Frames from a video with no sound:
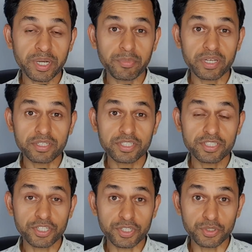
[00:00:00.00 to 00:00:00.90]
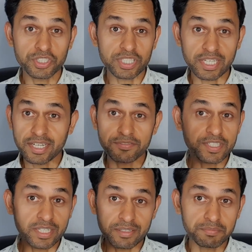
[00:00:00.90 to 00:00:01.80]
from premier institutes
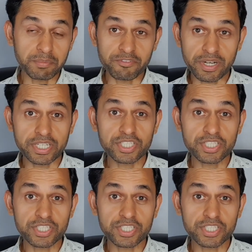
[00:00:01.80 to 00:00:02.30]
and have done